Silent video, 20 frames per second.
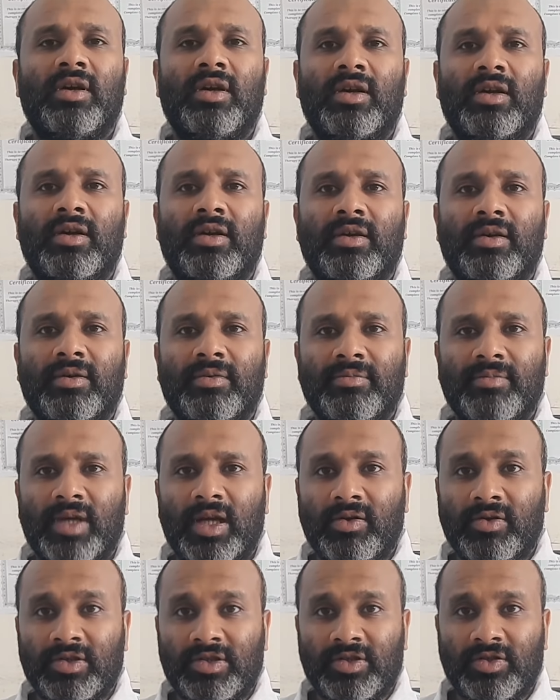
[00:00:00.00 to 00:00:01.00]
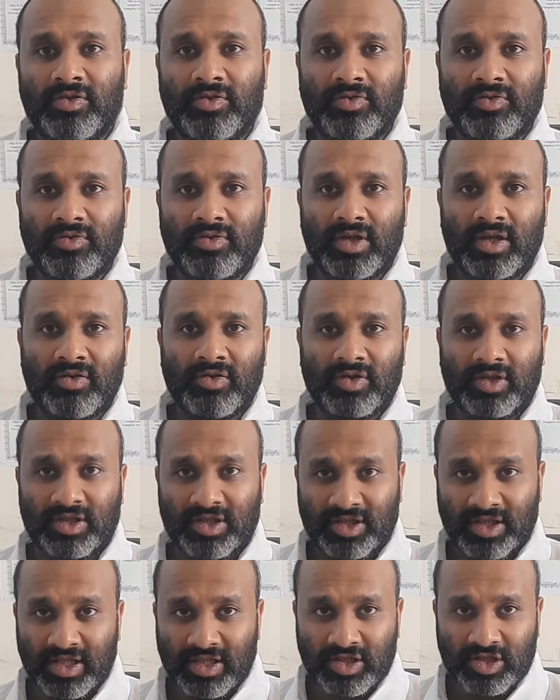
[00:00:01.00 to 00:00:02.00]
our tone, our
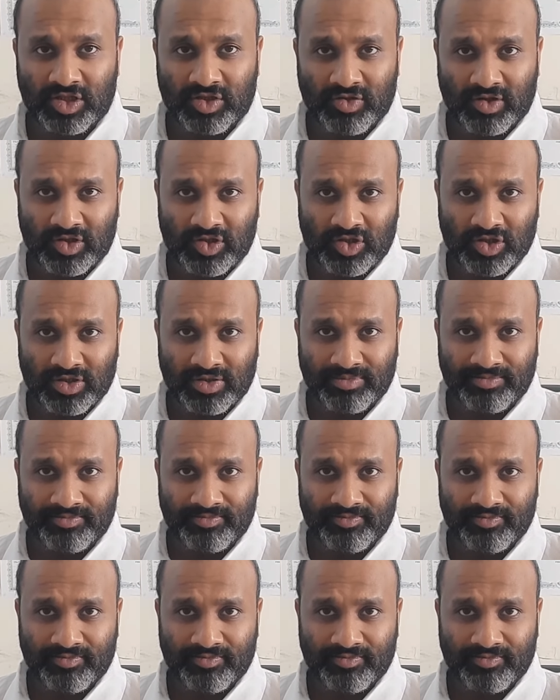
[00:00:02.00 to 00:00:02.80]
skin structure.